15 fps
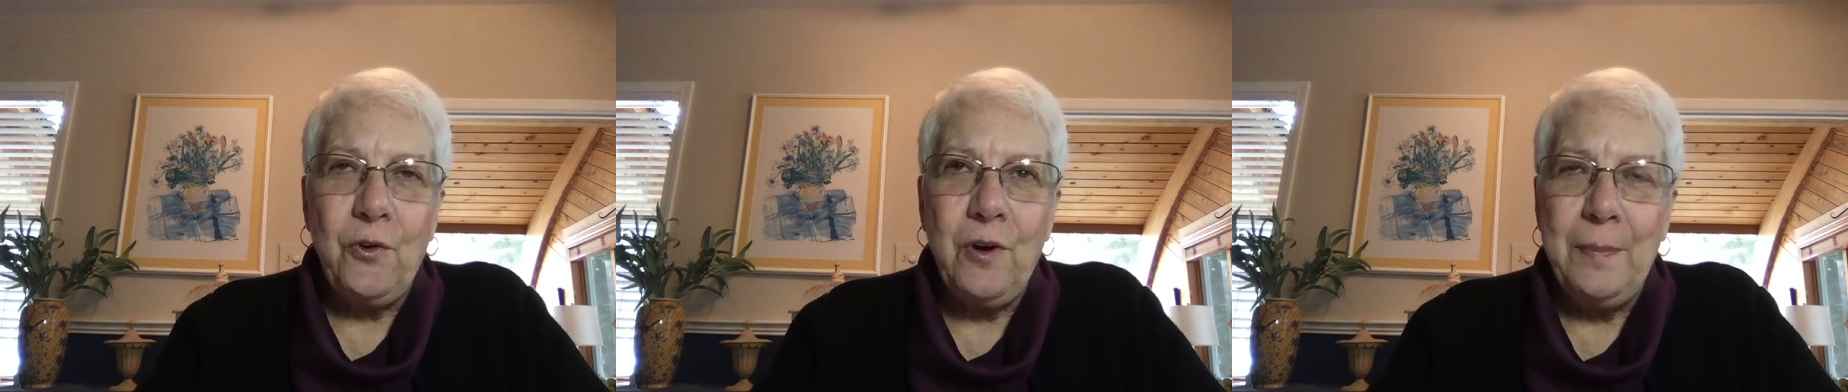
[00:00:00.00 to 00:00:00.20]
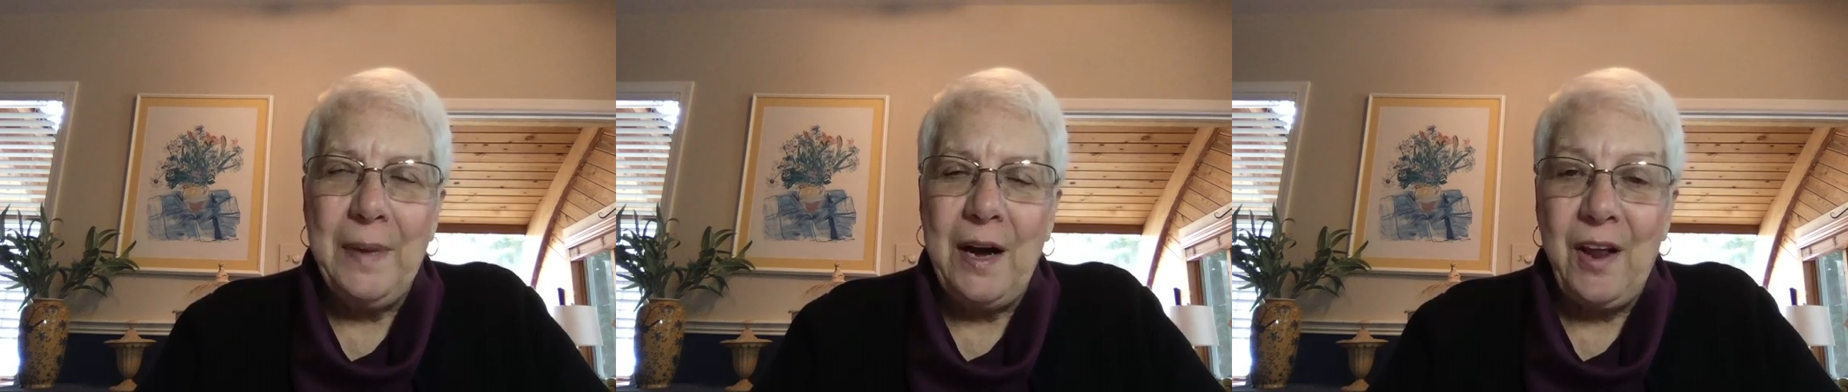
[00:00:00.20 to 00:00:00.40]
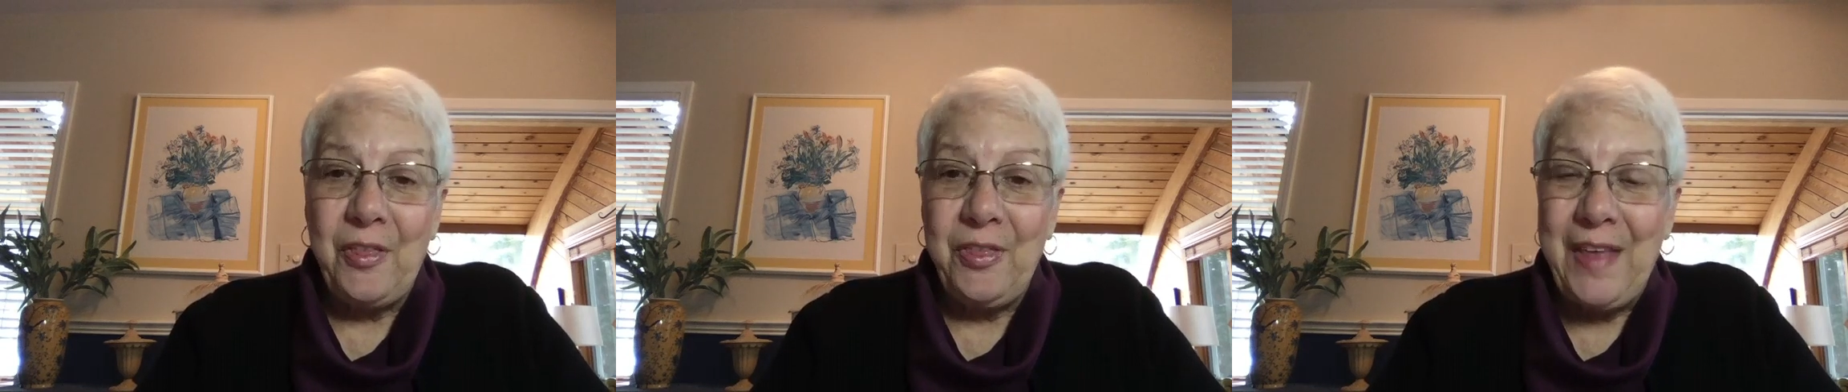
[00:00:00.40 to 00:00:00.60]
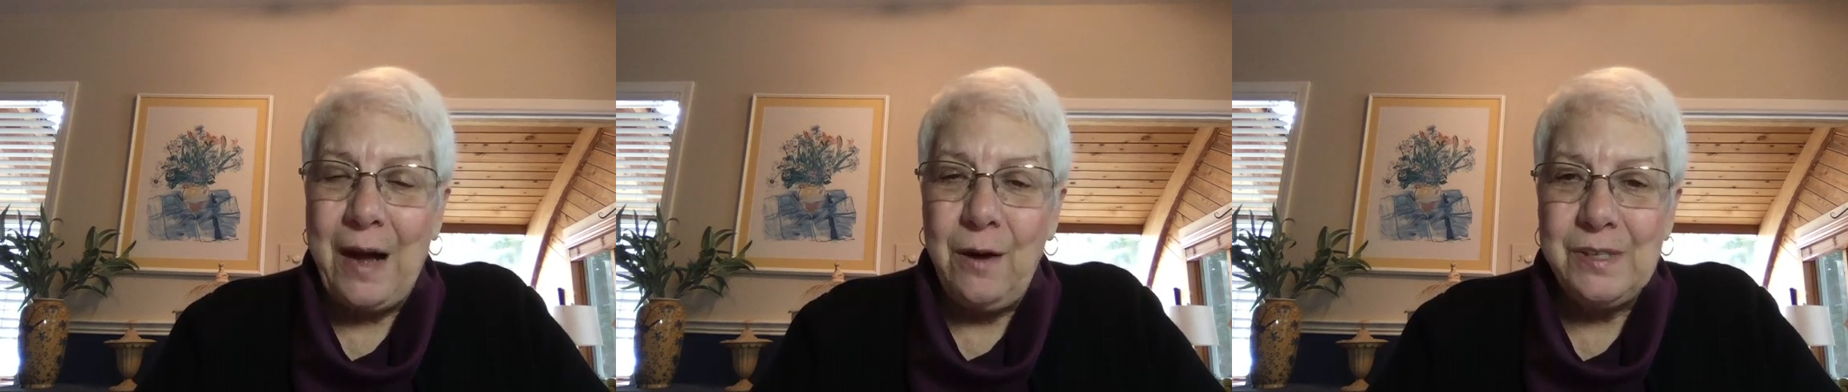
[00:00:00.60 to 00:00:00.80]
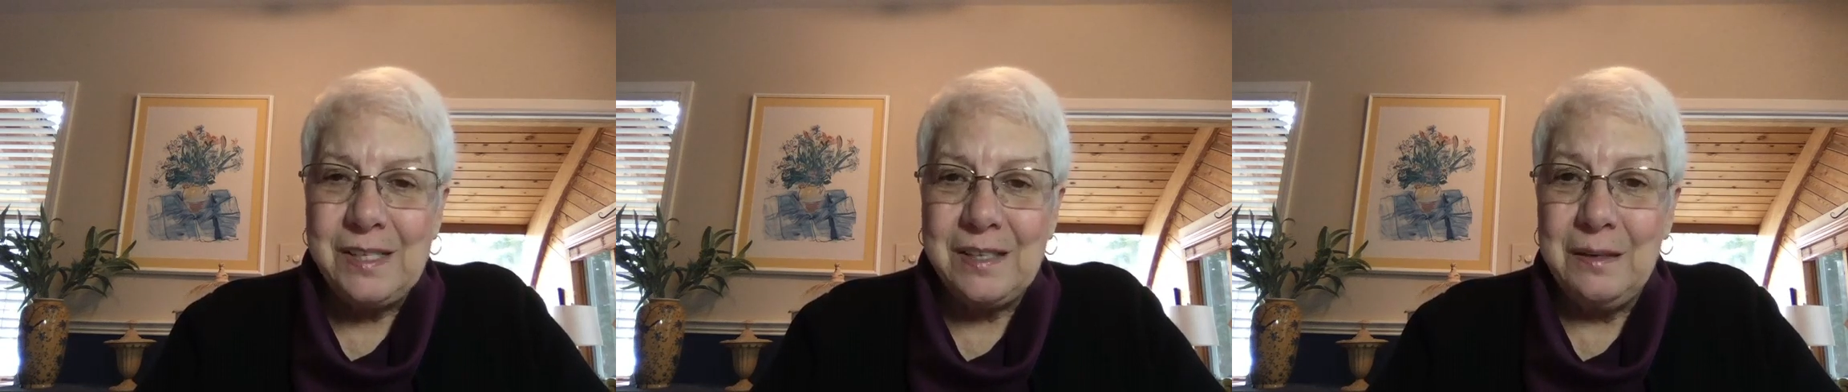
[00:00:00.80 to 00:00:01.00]
about
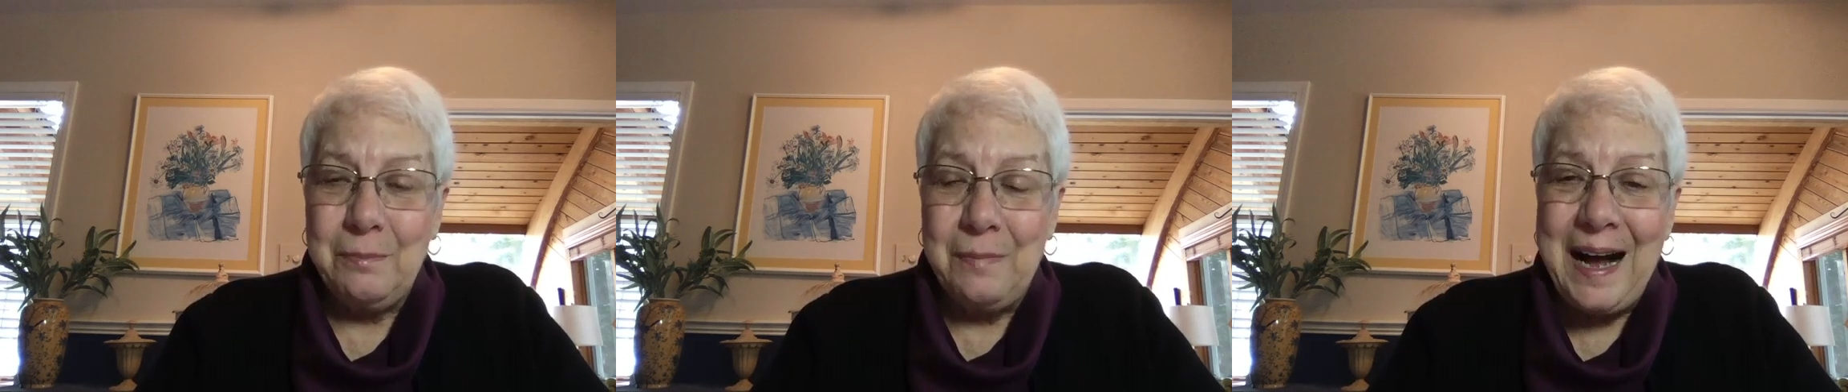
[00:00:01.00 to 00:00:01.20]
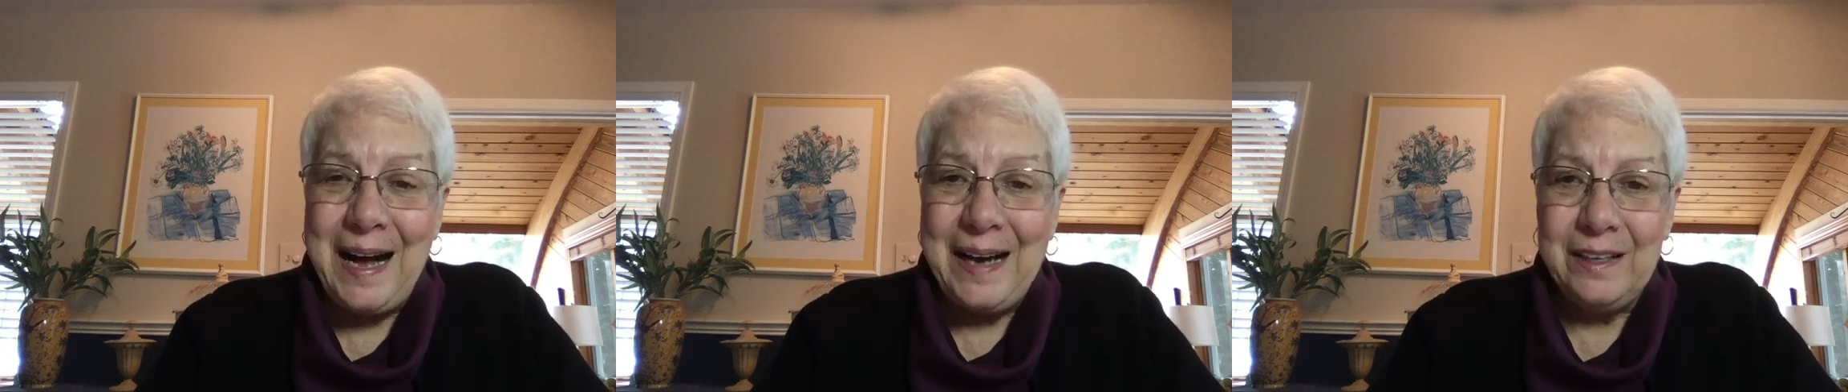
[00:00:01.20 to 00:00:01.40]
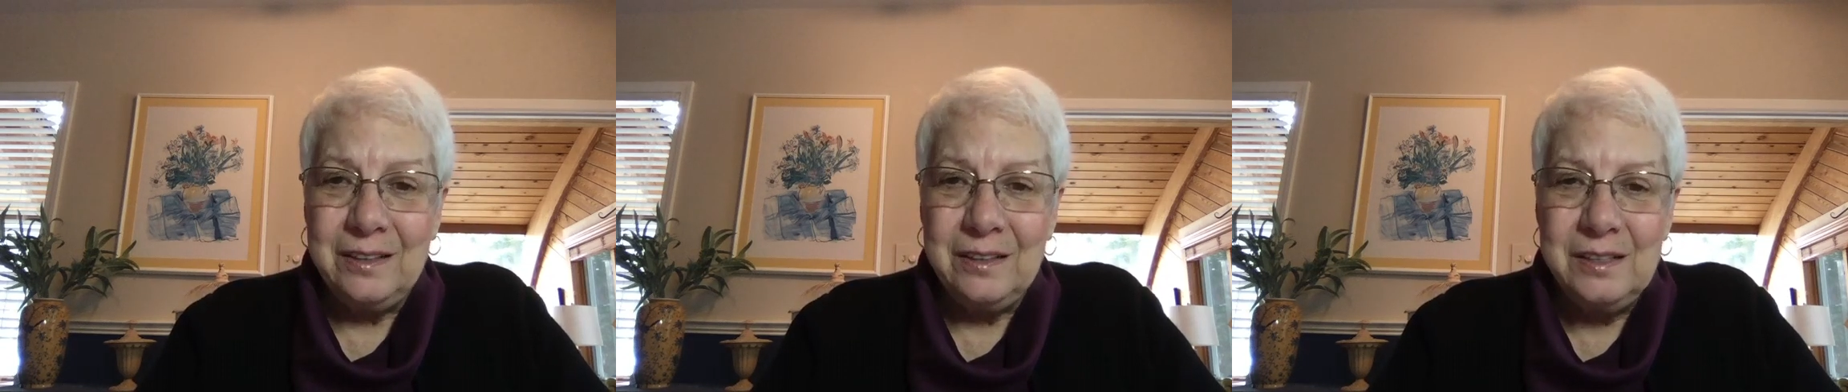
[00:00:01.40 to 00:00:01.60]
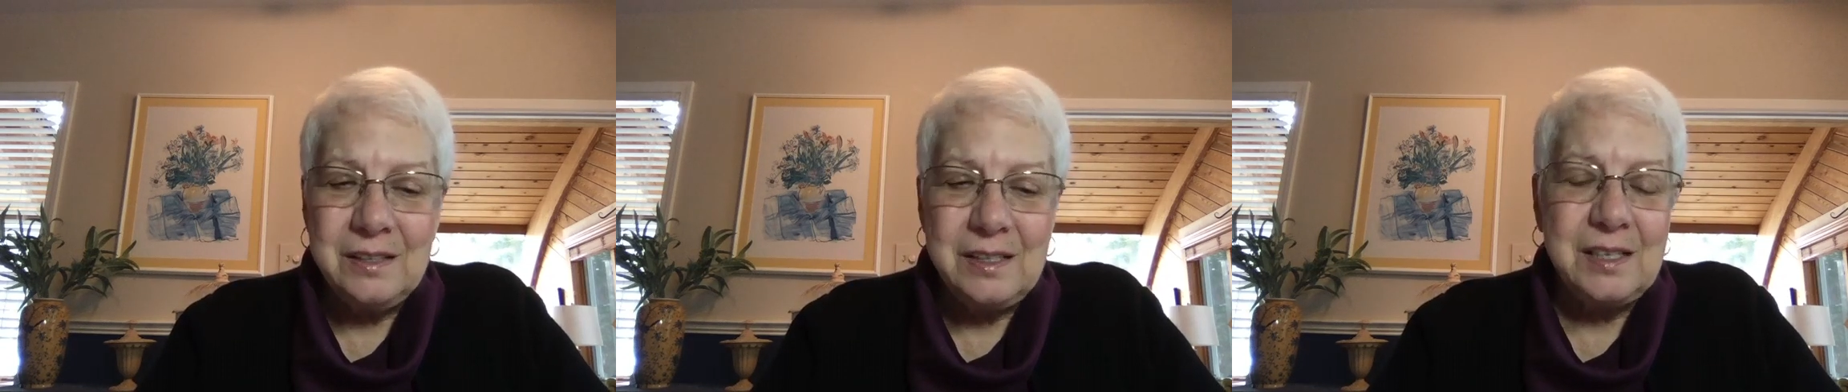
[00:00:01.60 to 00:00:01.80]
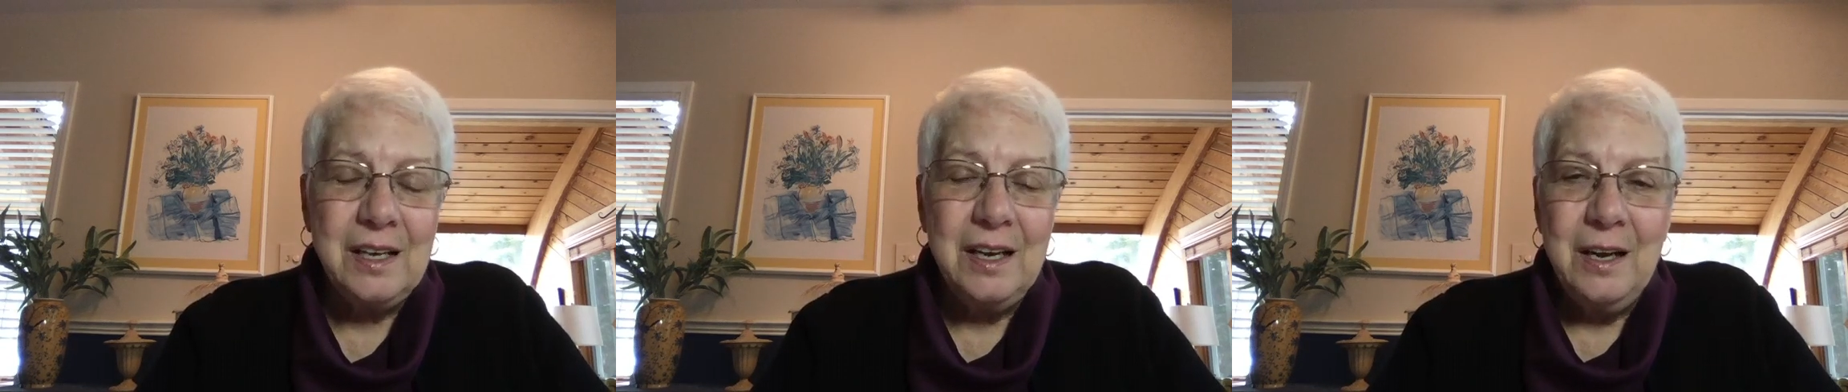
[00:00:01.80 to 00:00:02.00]
1,000
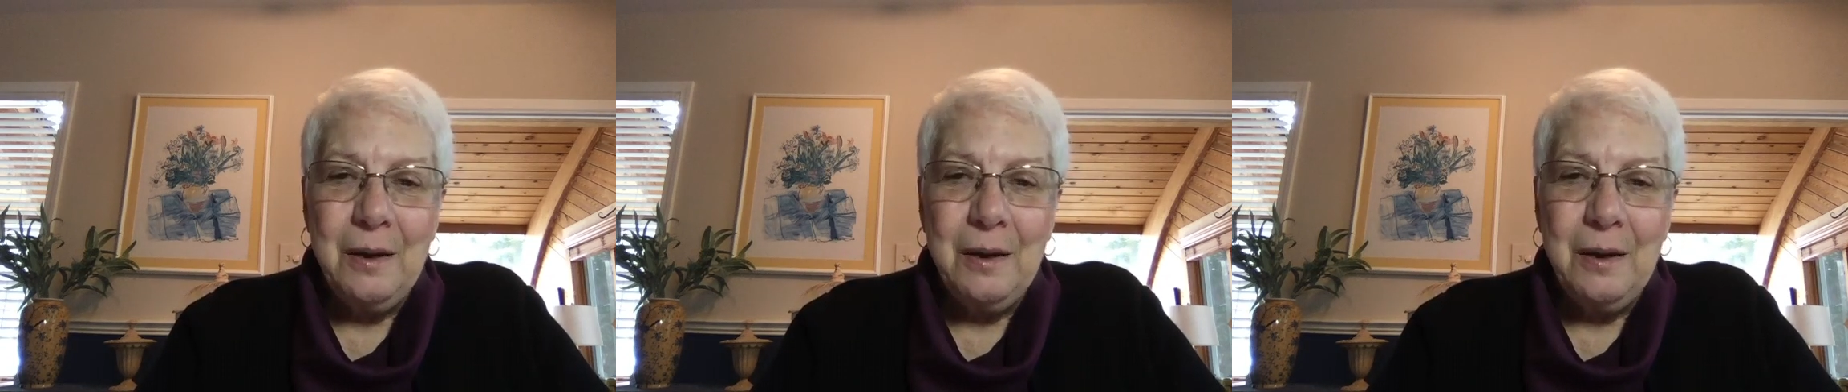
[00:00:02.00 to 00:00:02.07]
miles,